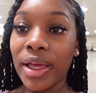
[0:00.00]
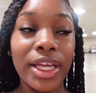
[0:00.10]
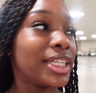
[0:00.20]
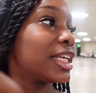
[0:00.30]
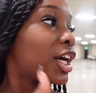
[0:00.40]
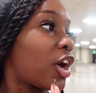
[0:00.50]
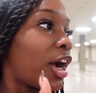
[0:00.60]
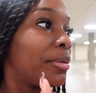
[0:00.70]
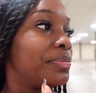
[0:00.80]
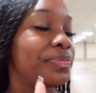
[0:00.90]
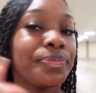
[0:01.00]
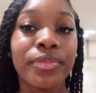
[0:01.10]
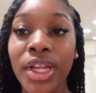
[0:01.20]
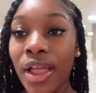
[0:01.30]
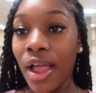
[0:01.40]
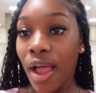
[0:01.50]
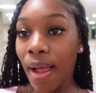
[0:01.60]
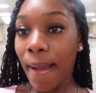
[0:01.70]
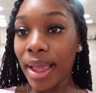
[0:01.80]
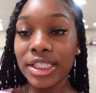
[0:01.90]
it's in the car.
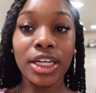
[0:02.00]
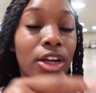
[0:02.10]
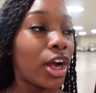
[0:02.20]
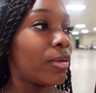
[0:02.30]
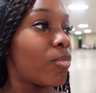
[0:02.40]
It's in the car.